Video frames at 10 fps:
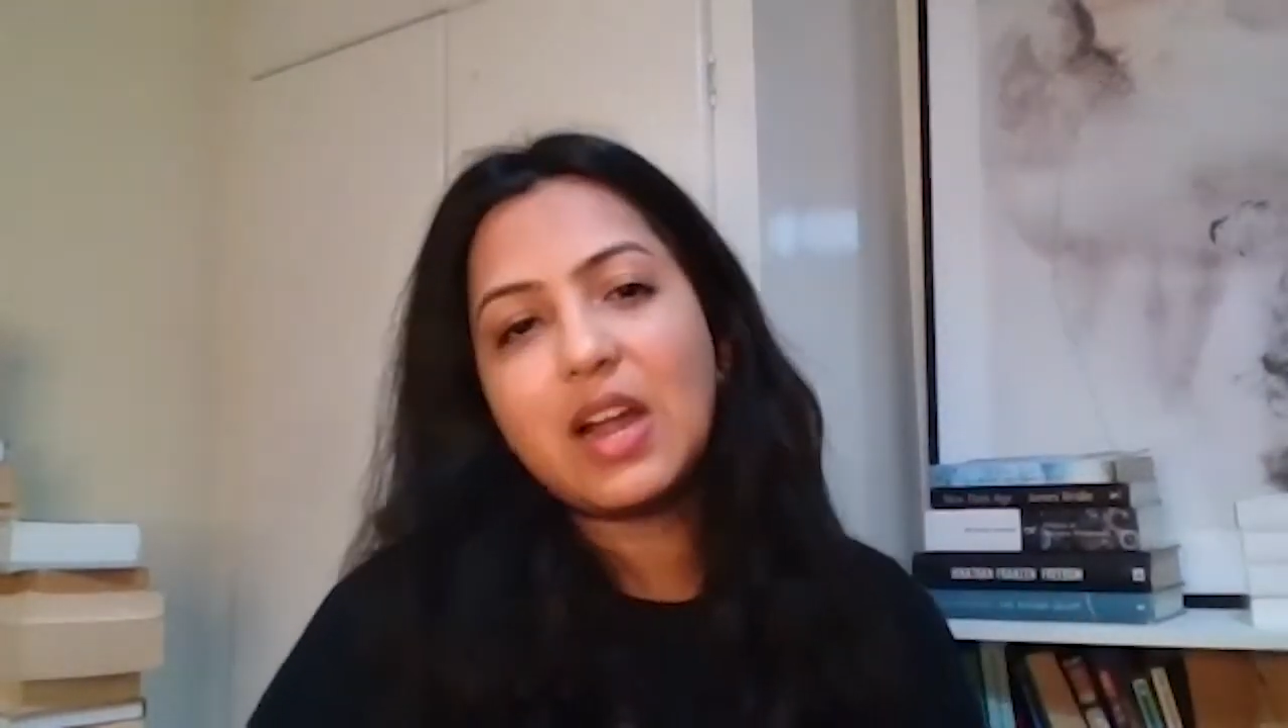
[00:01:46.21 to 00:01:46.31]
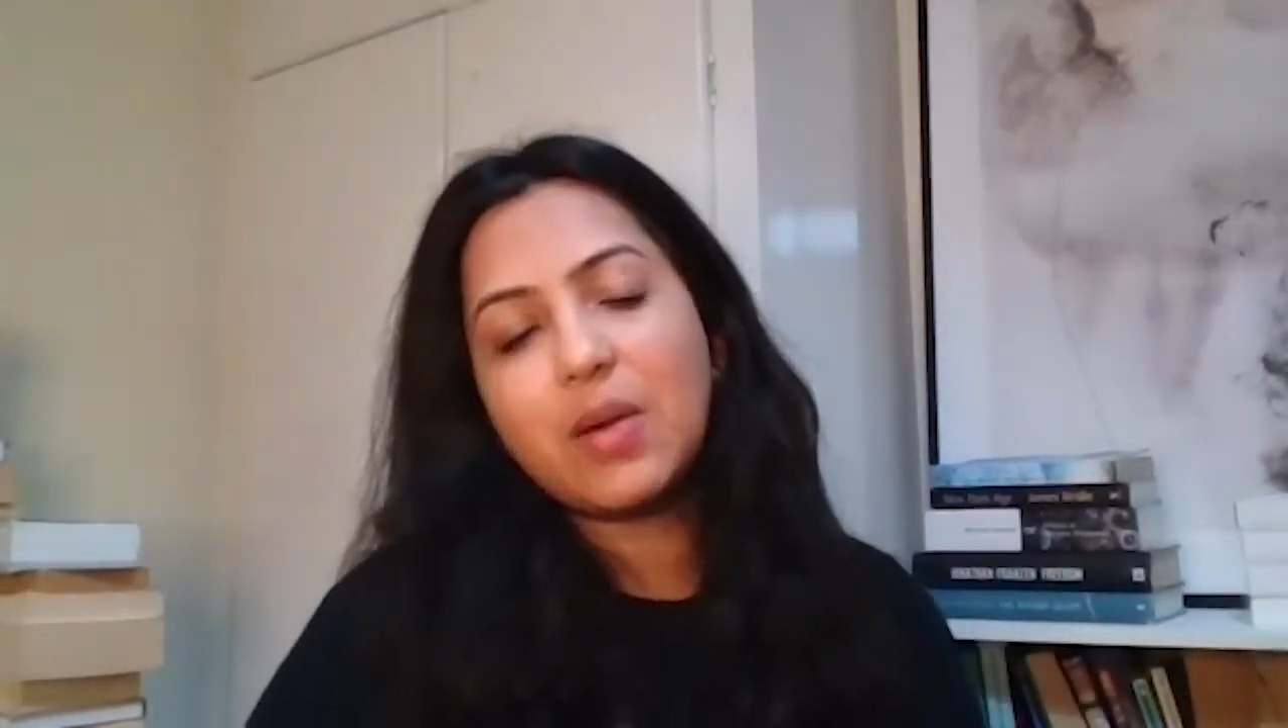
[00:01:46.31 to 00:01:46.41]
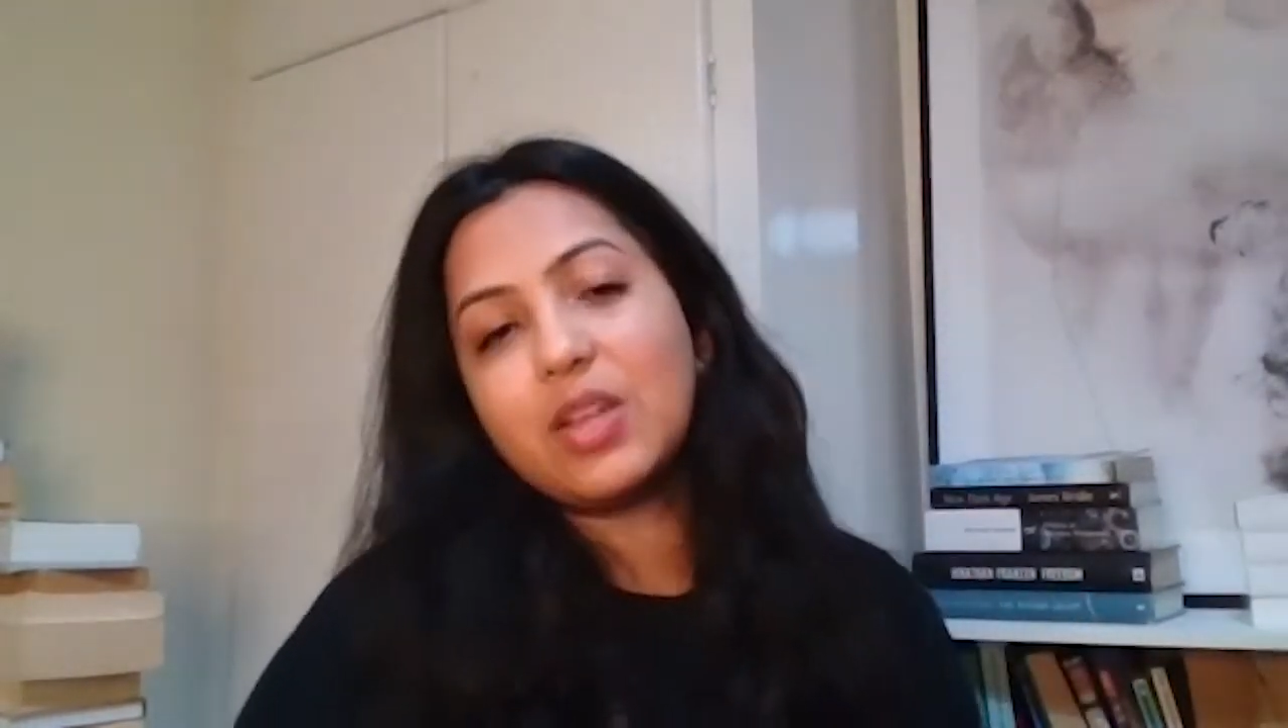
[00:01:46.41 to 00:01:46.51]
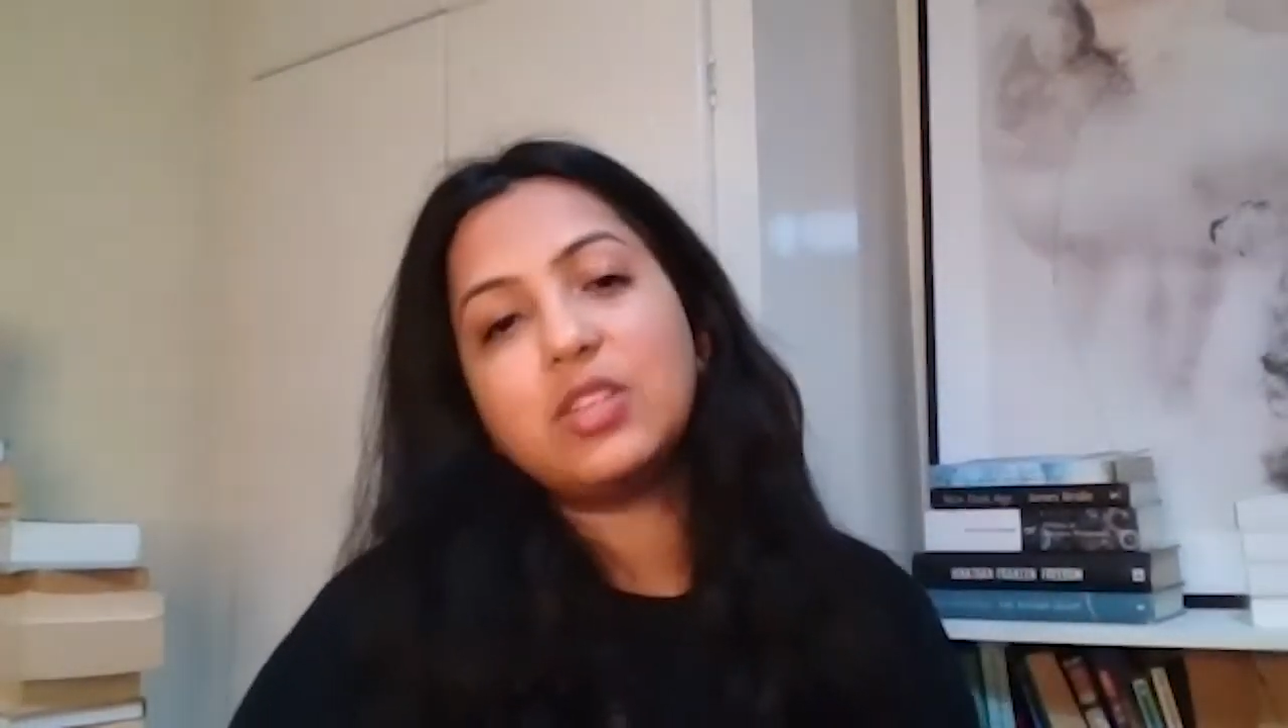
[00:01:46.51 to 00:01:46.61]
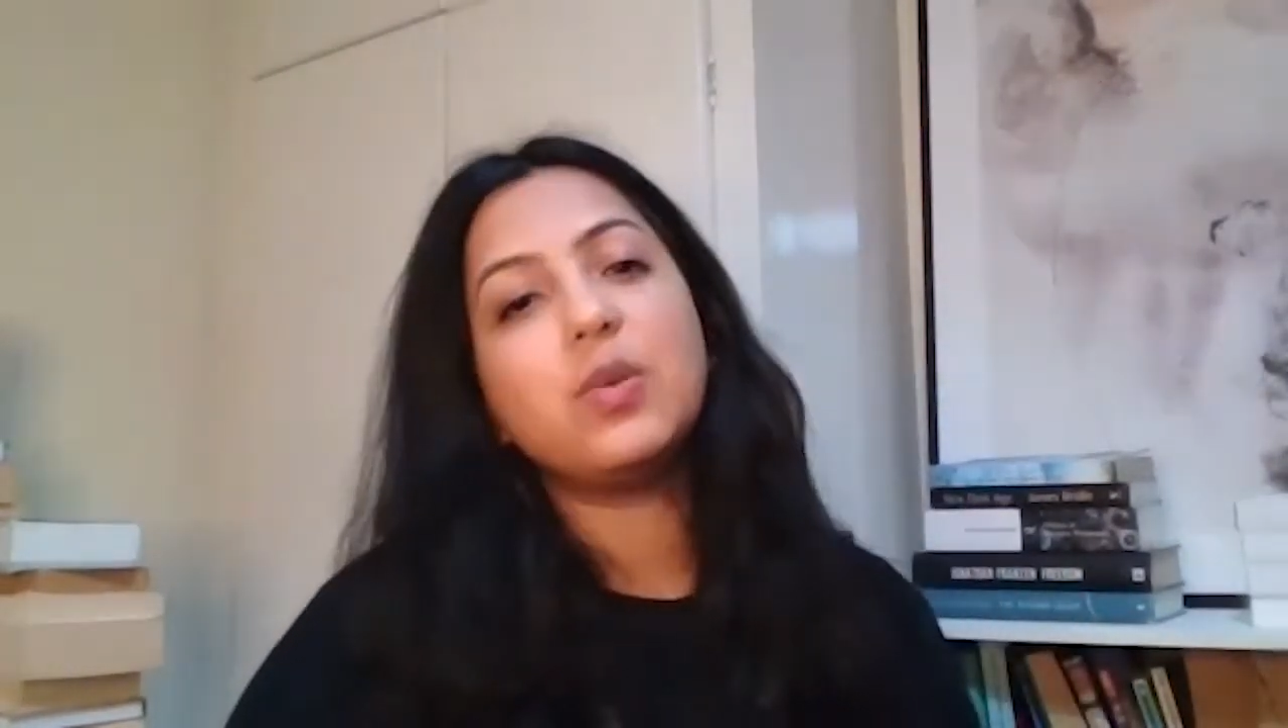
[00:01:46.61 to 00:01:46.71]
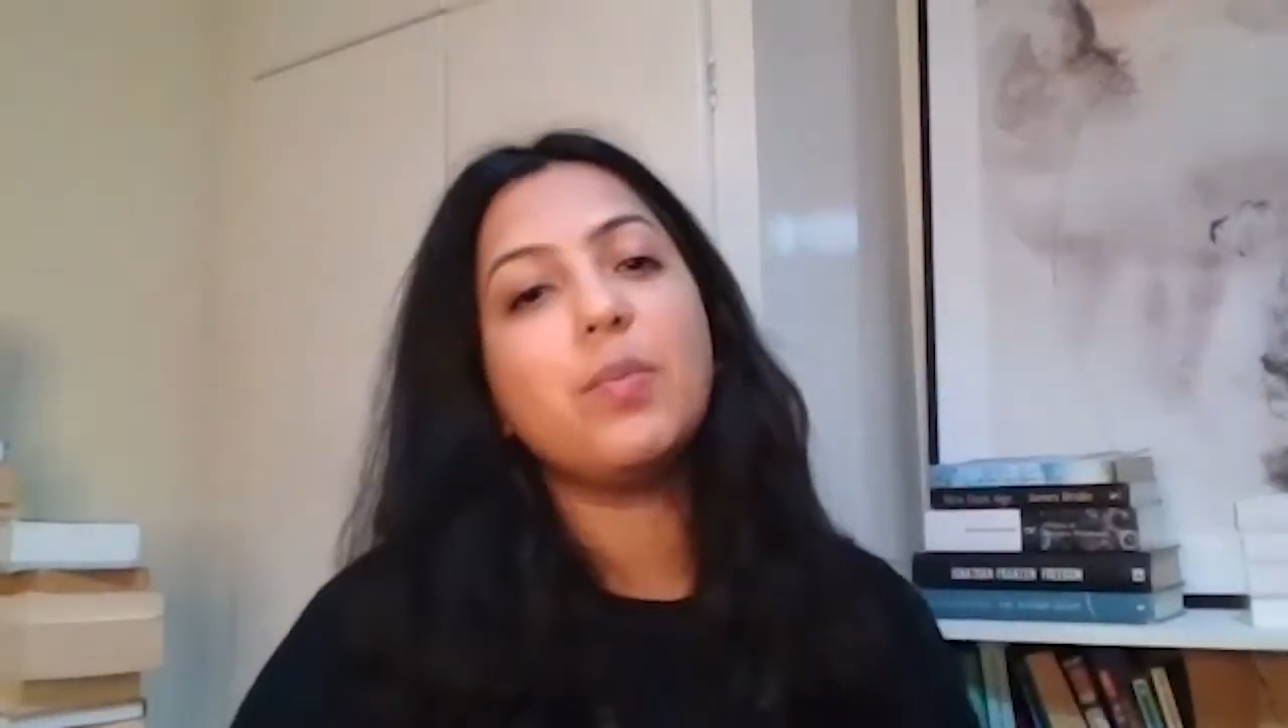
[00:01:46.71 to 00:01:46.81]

I went to